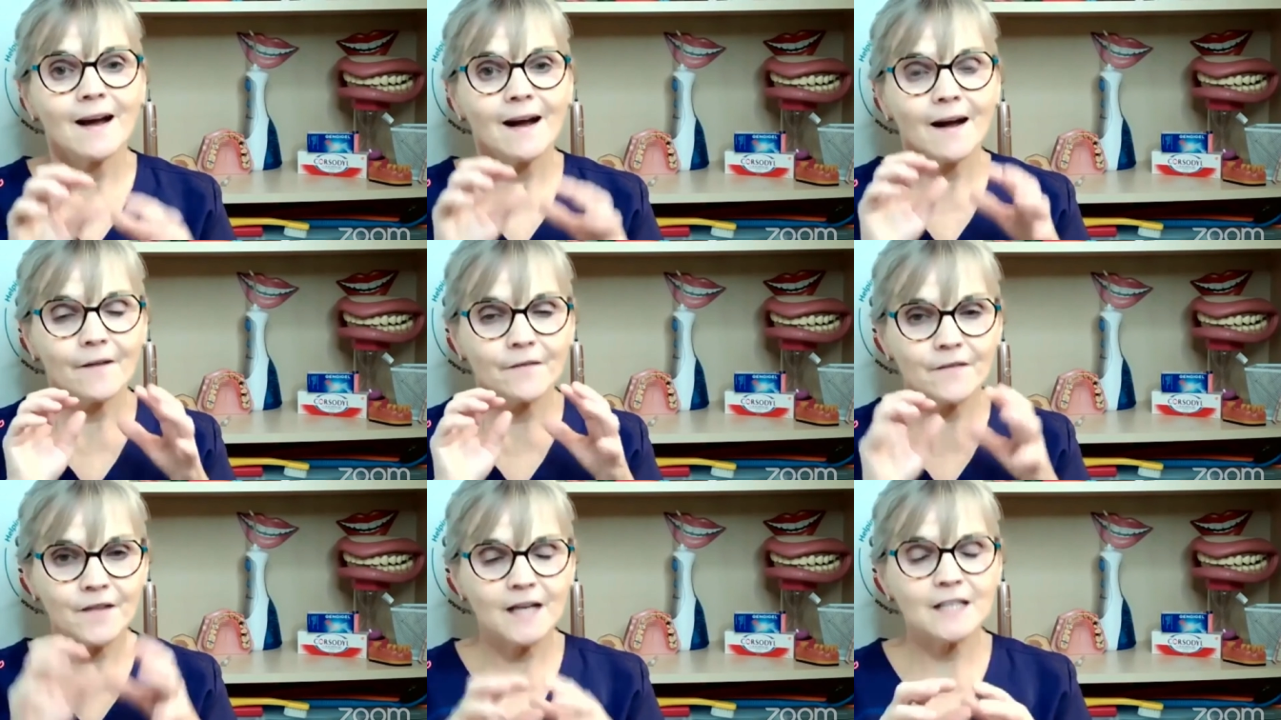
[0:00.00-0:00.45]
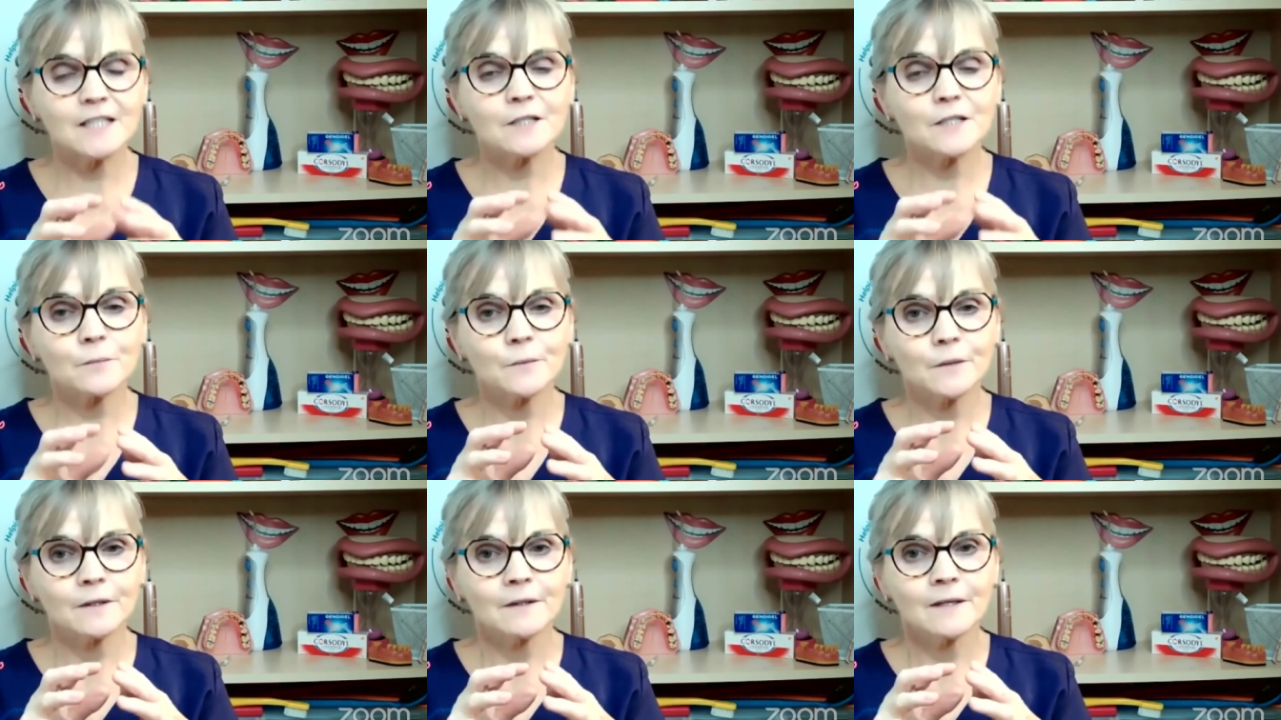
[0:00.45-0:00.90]
And that's
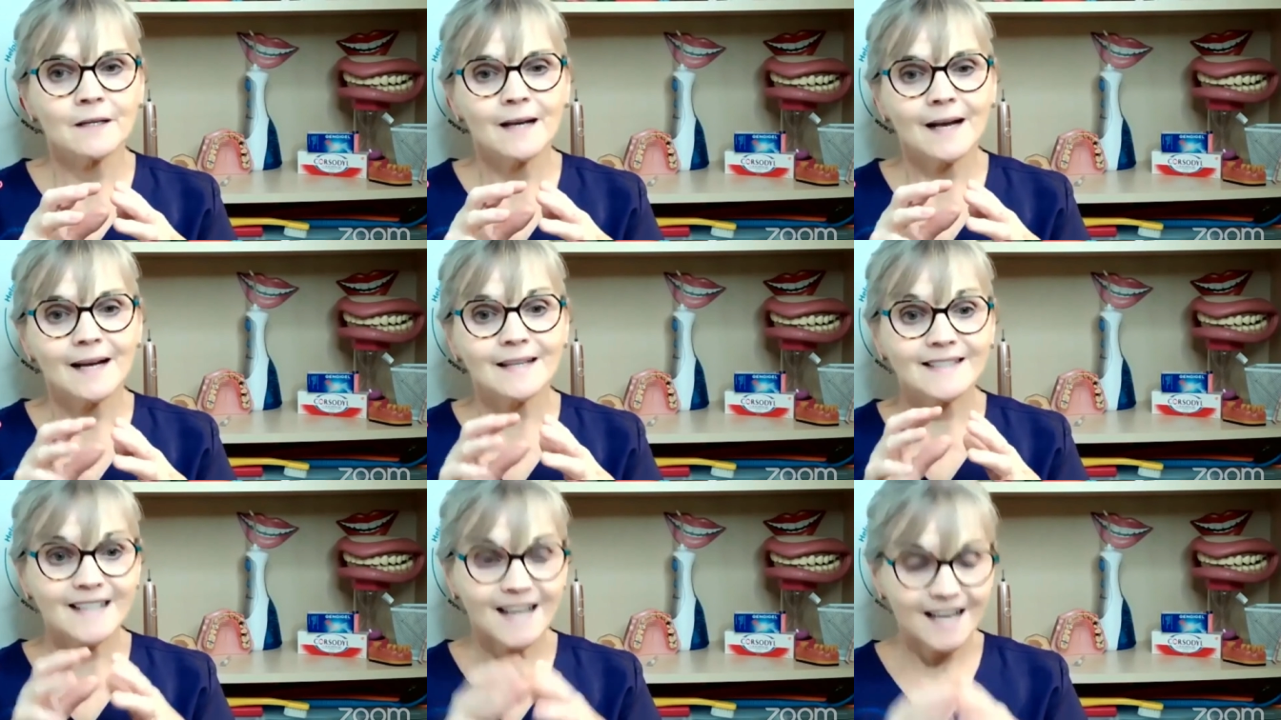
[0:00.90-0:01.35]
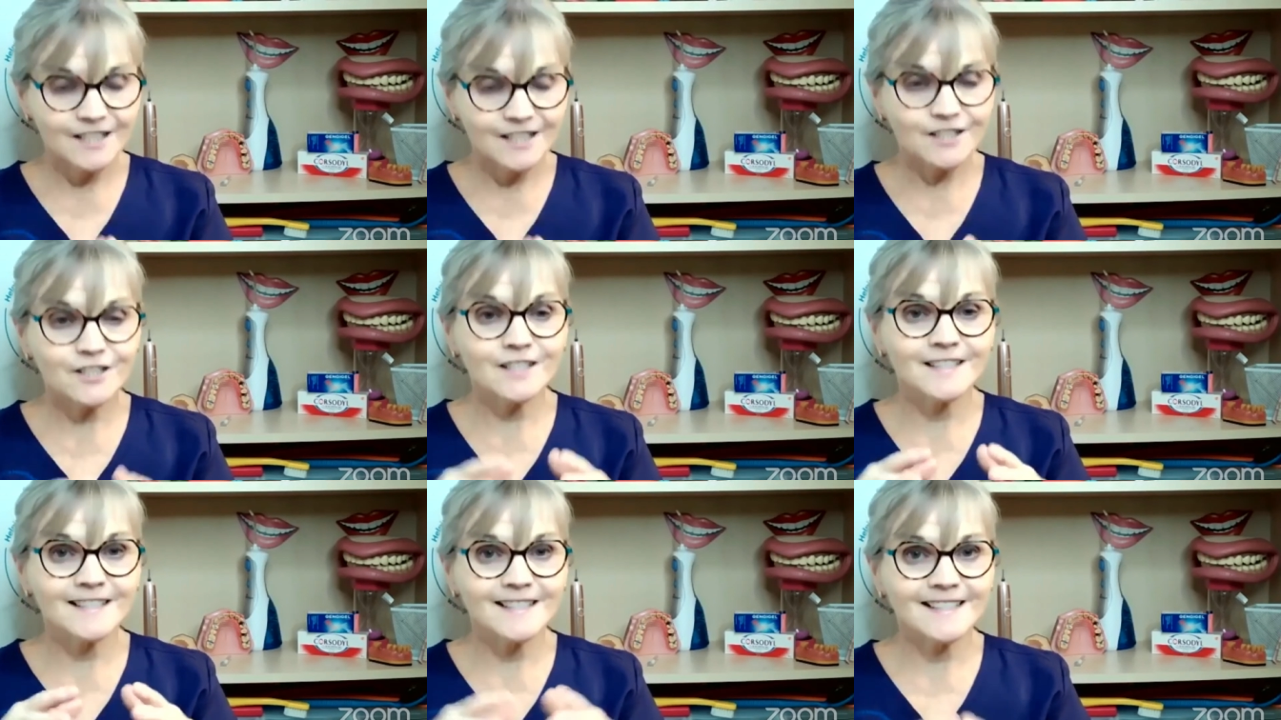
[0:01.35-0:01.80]
where
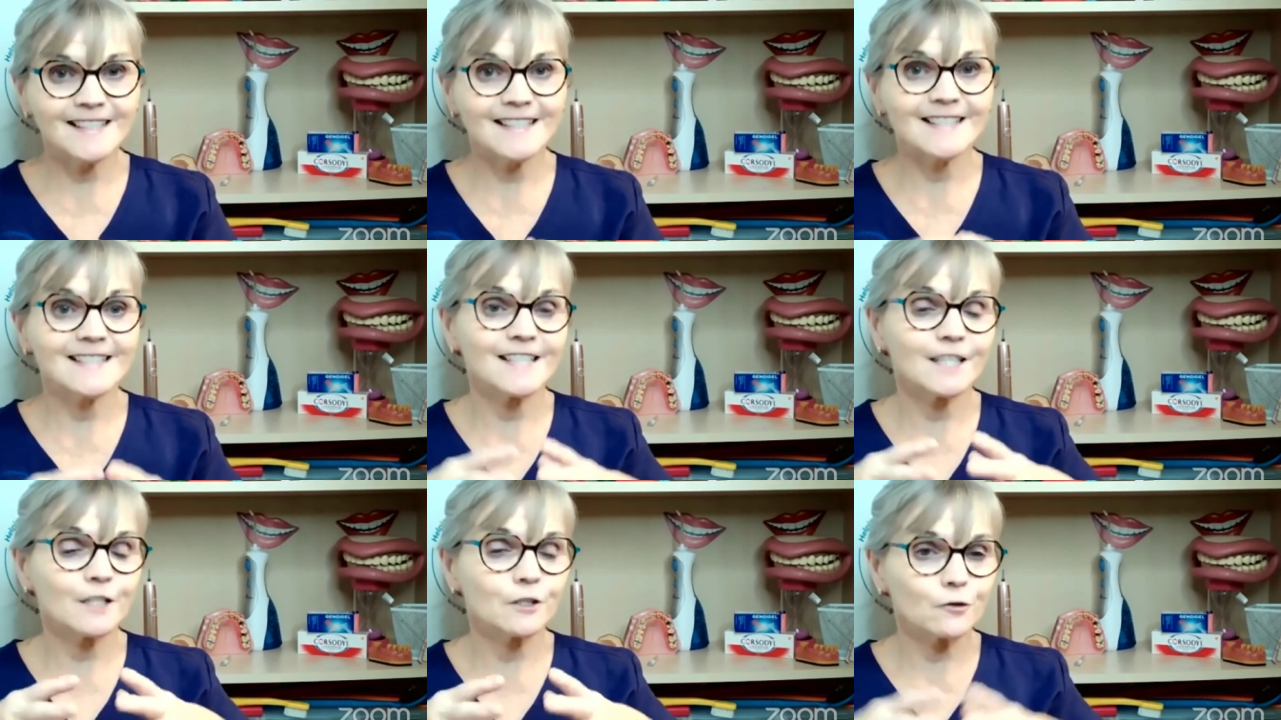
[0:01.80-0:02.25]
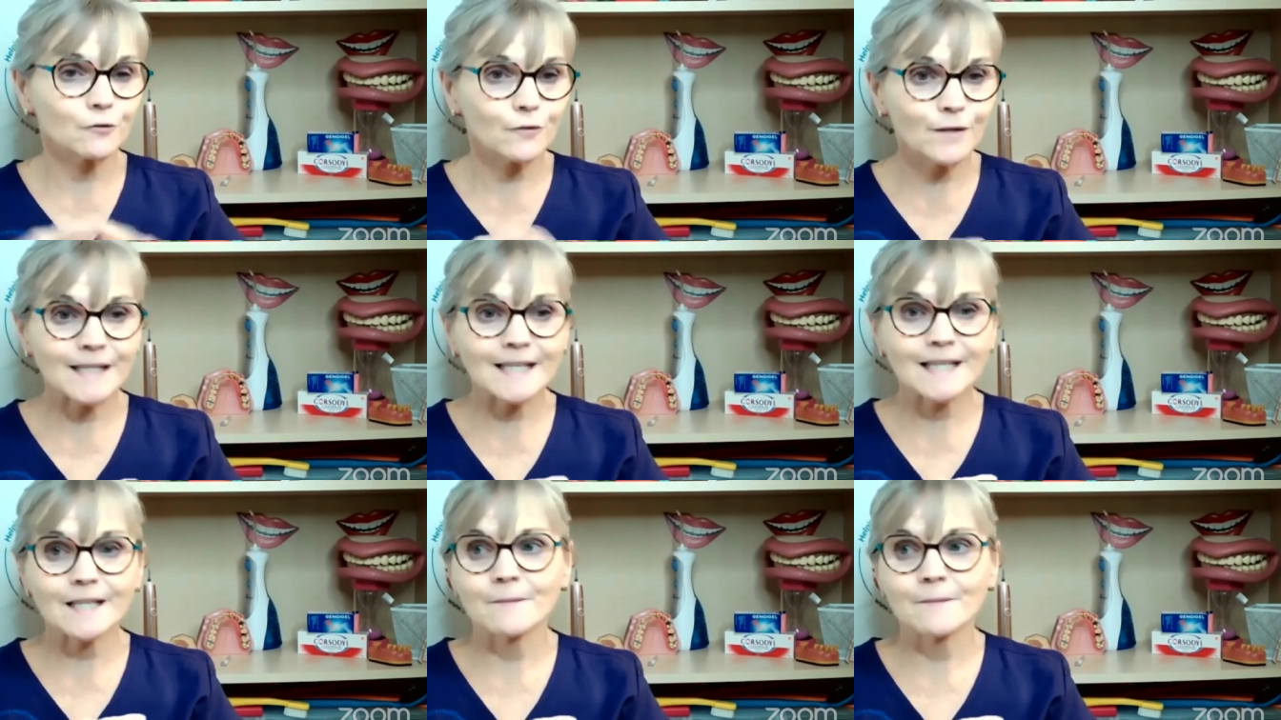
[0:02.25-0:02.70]
attention to detail
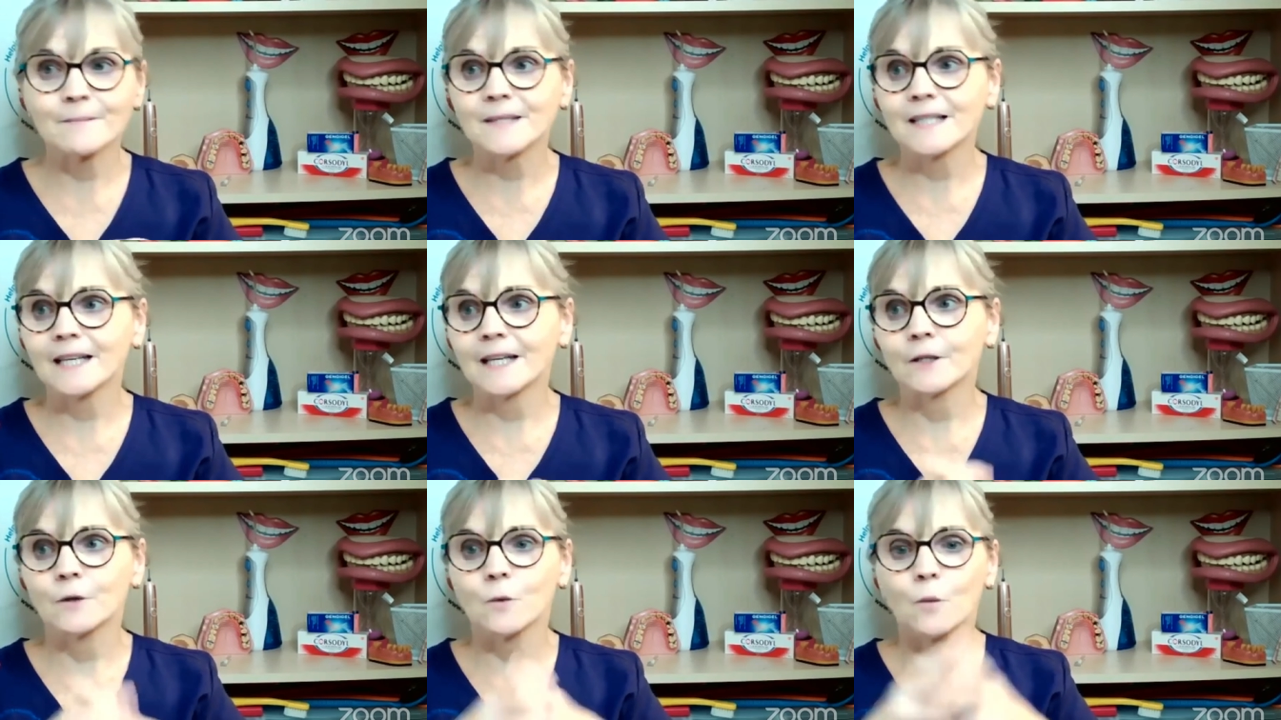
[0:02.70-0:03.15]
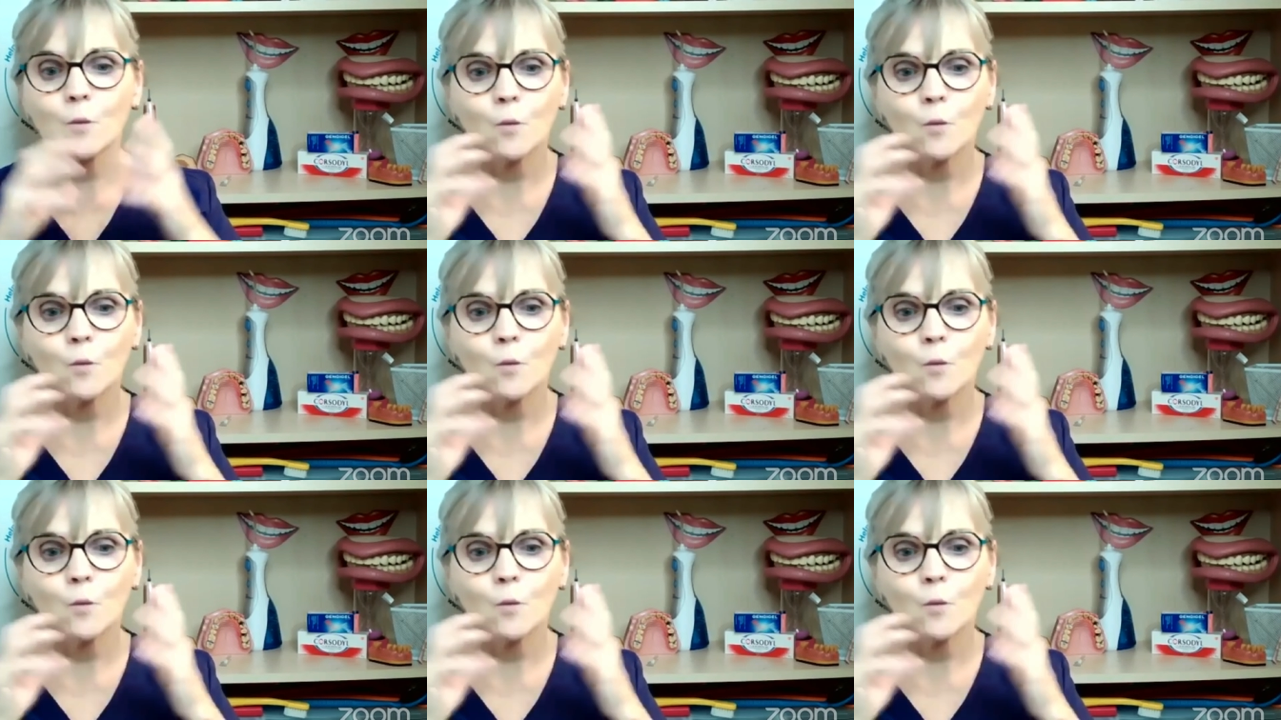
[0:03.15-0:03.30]
really comes in,